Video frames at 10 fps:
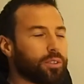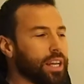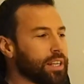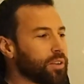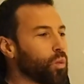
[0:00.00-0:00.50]

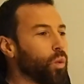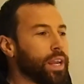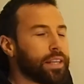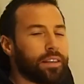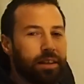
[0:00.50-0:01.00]
at
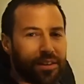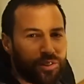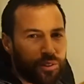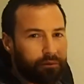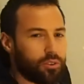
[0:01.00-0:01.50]
when in
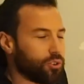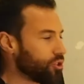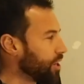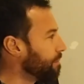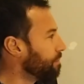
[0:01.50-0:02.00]
the future.